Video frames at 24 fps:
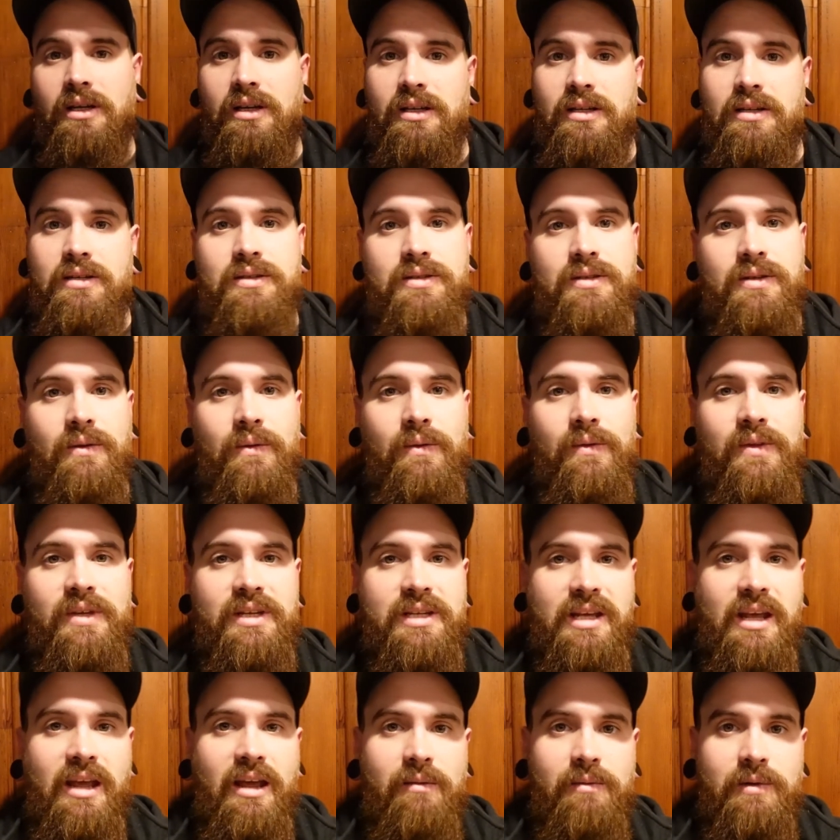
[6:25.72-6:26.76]
So this
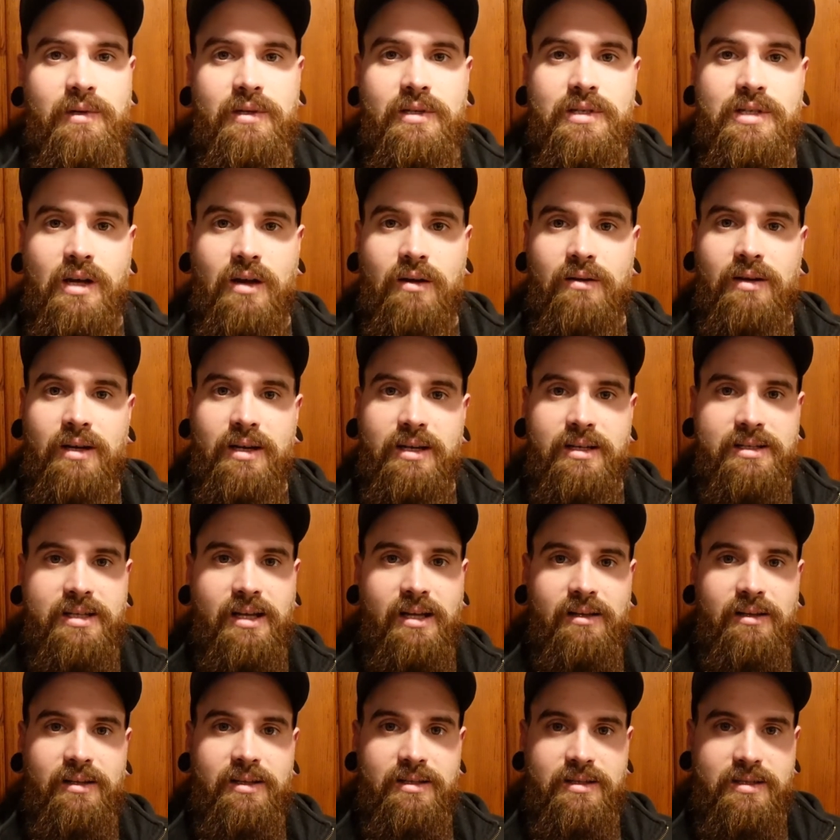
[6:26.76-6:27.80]
camera is already
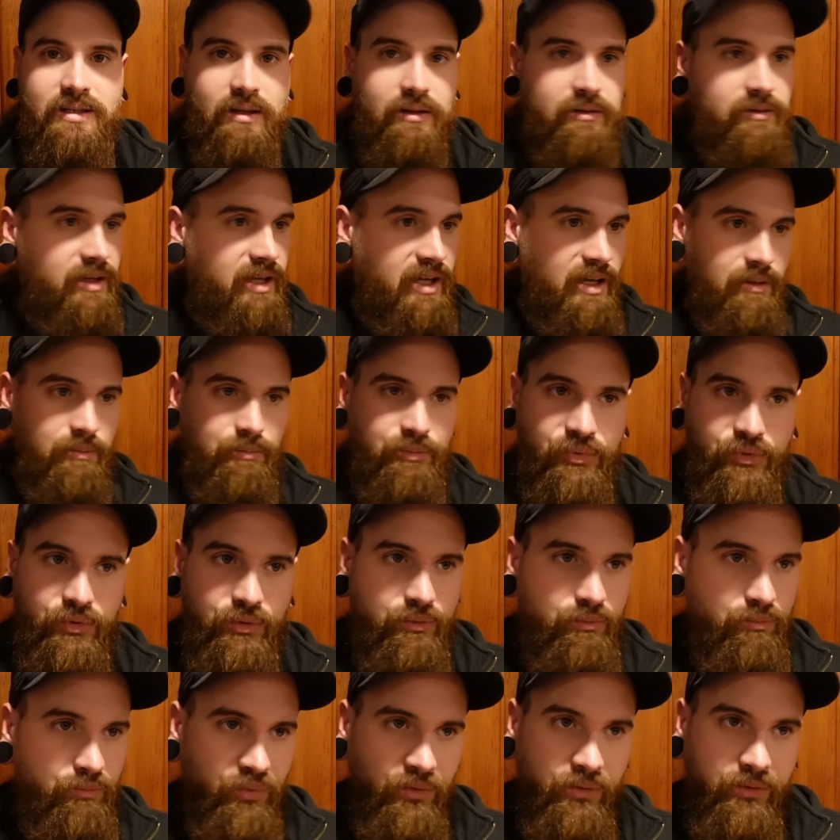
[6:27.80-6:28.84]
telling itself, hey,
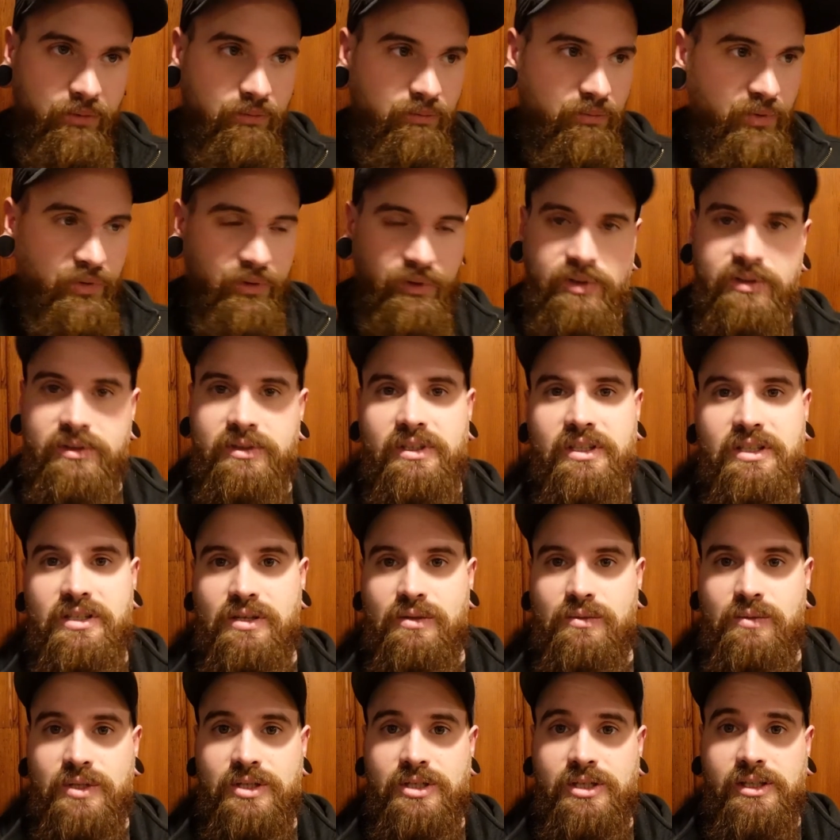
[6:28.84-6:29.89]
this
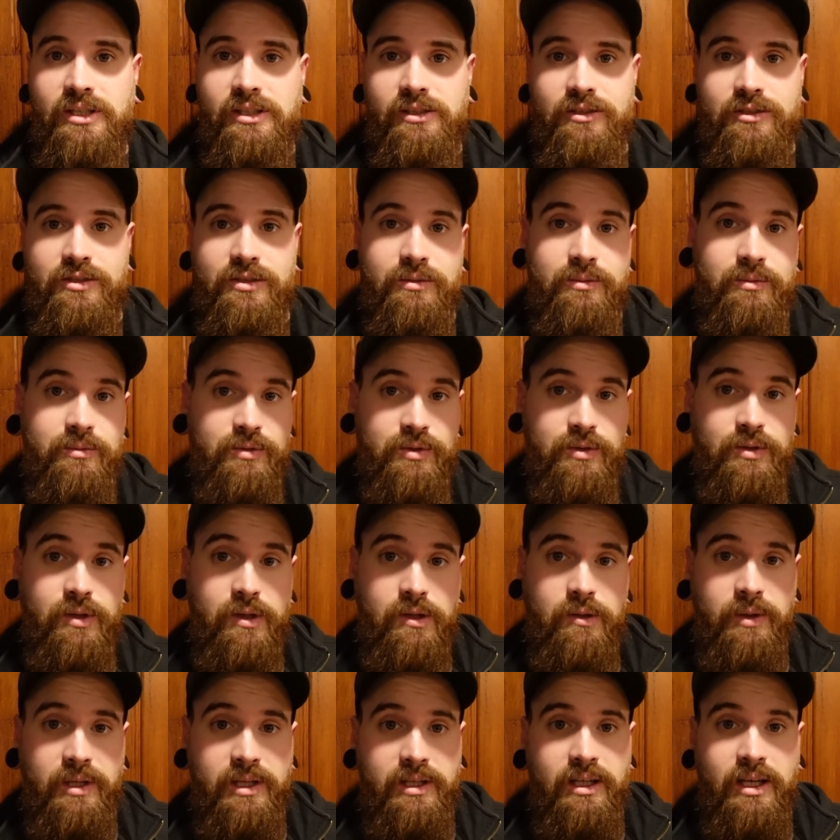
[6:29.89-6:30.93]
is what you need to do it
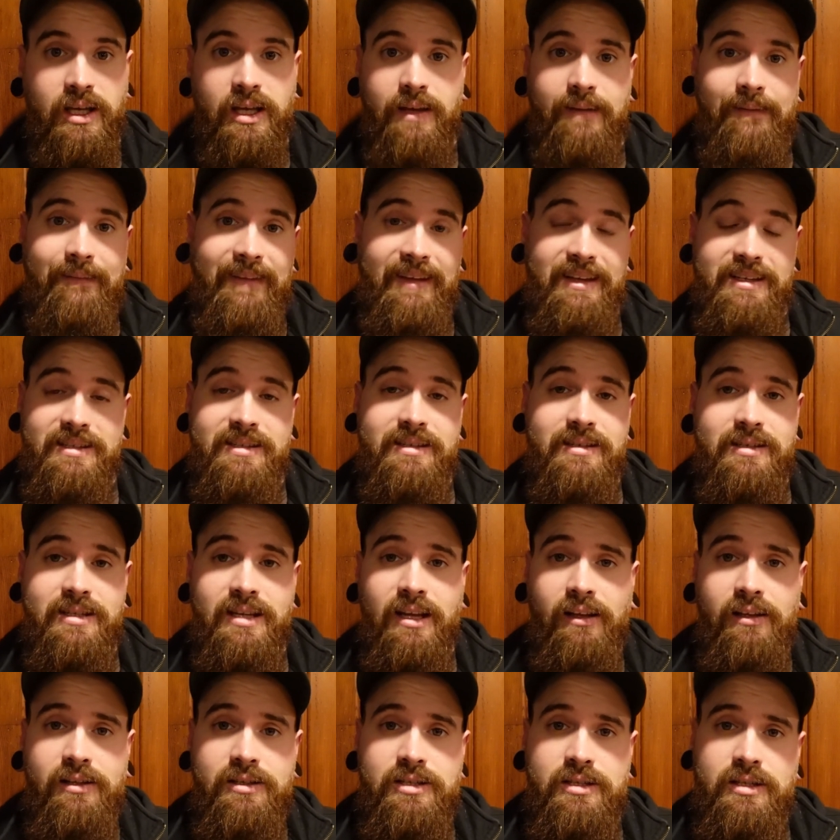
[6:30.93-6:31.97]
quick. And that's the
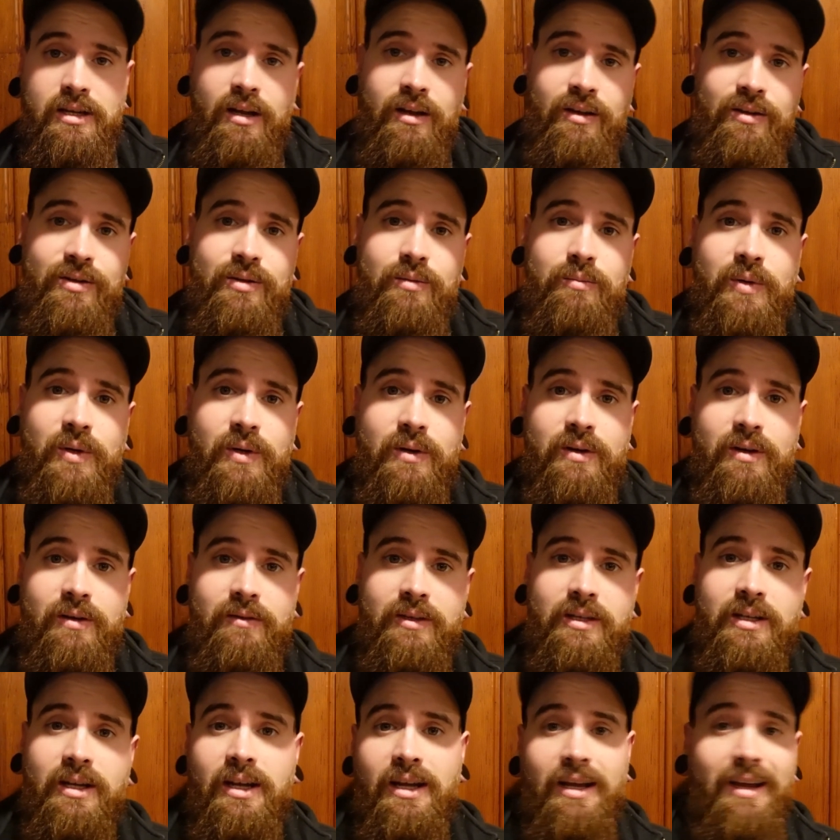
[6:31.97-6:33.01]
intelligent auto part of
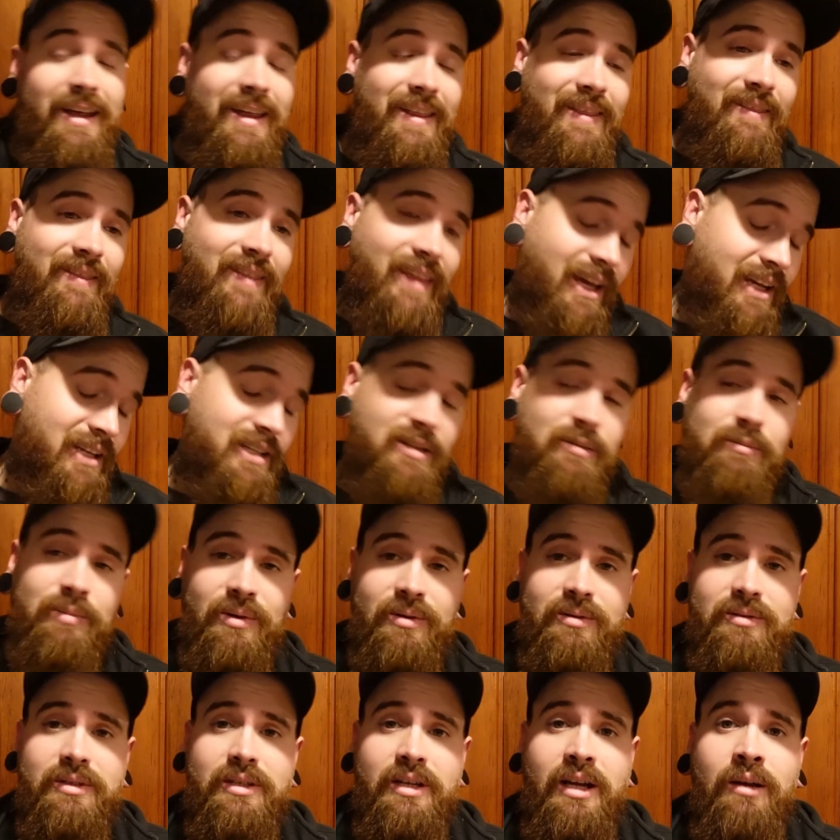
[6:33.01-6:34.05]
it, and that's the
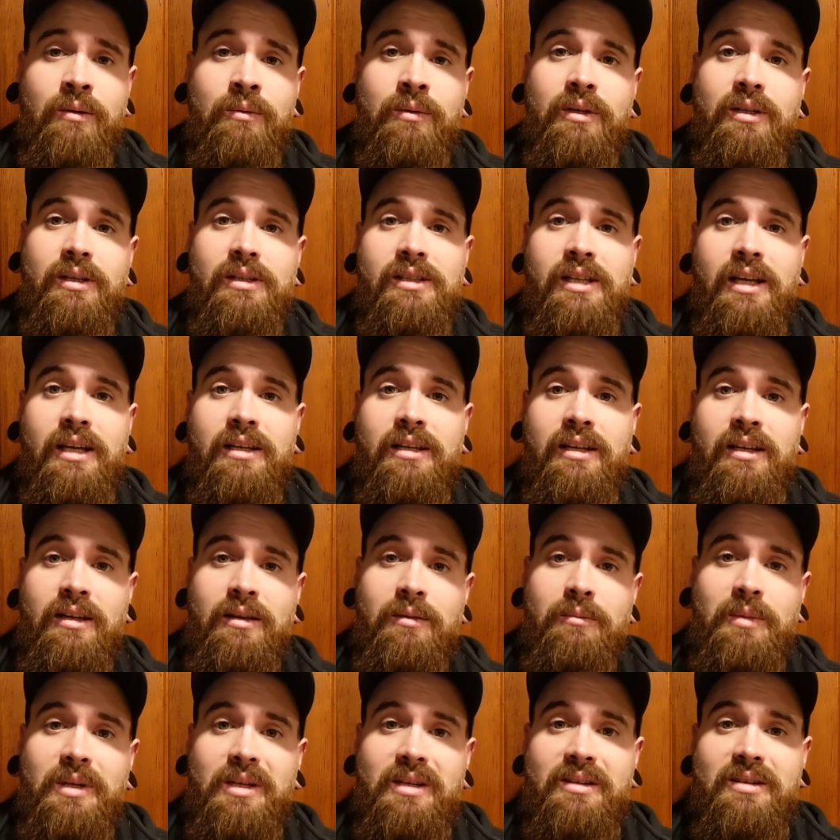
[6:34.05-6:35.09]
part that I really like
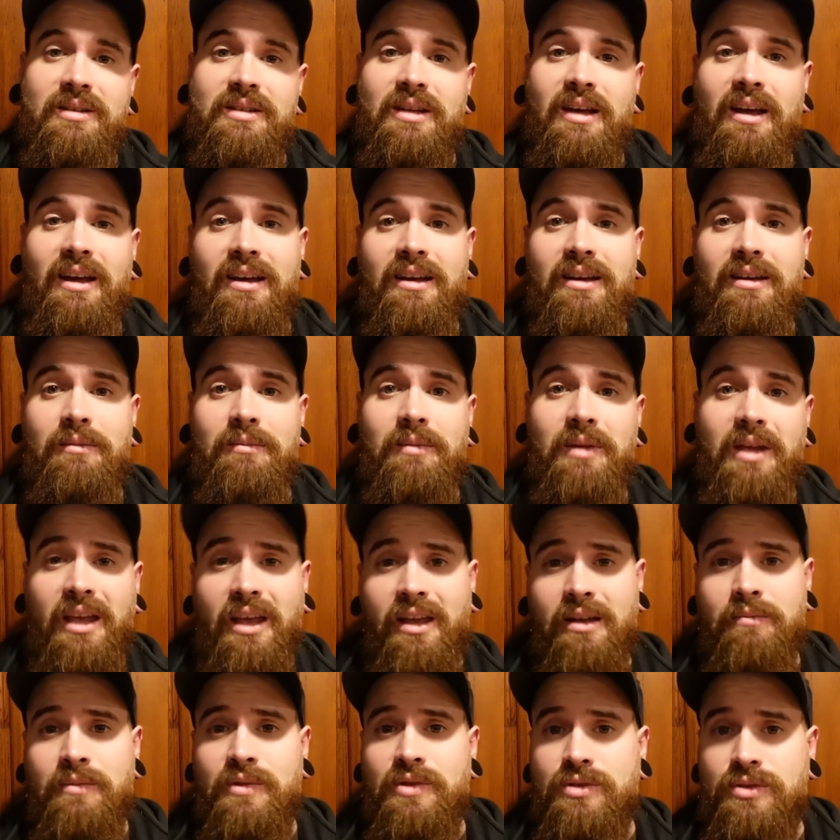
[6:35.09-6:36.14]
because I'm
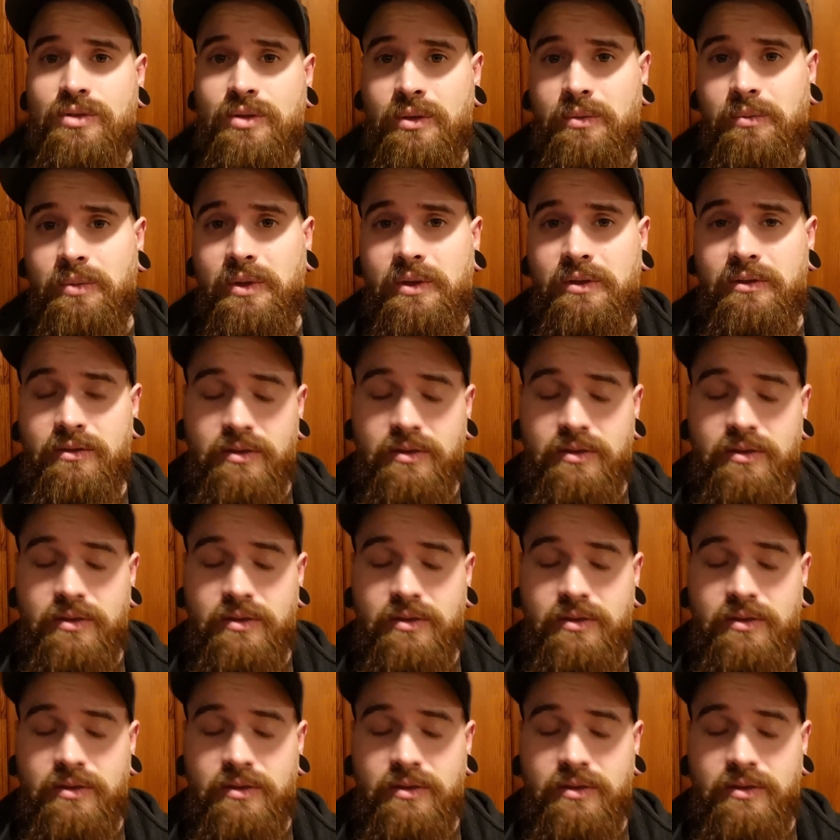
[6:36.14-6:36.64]
camera stupid.